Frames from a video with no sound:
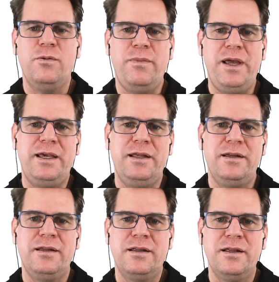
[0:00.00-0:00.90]

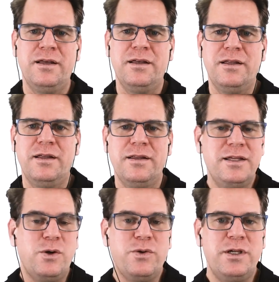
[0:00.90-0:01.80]
making
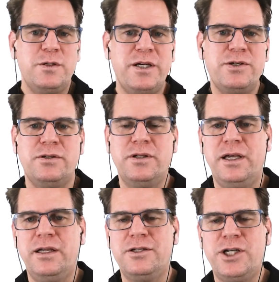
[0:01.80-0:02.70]
this whole thing special
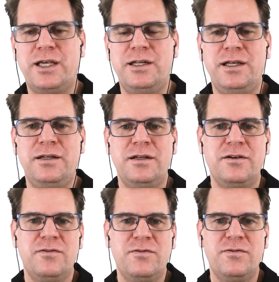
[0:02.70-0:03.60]
and checking in
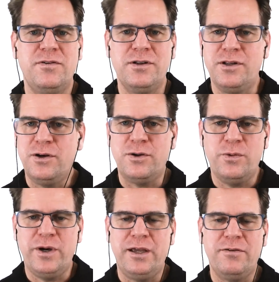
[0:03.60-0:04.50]
along the
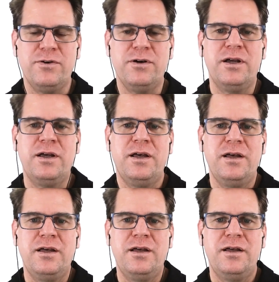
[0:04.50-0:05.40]
way for
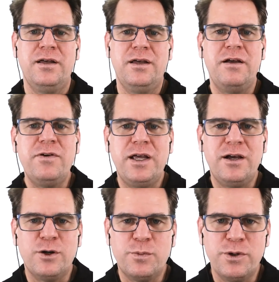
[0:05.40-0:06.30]
Everyday
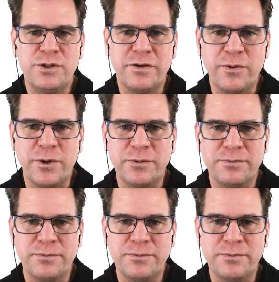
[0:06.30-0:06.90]
Entrepreneurs Everywhere.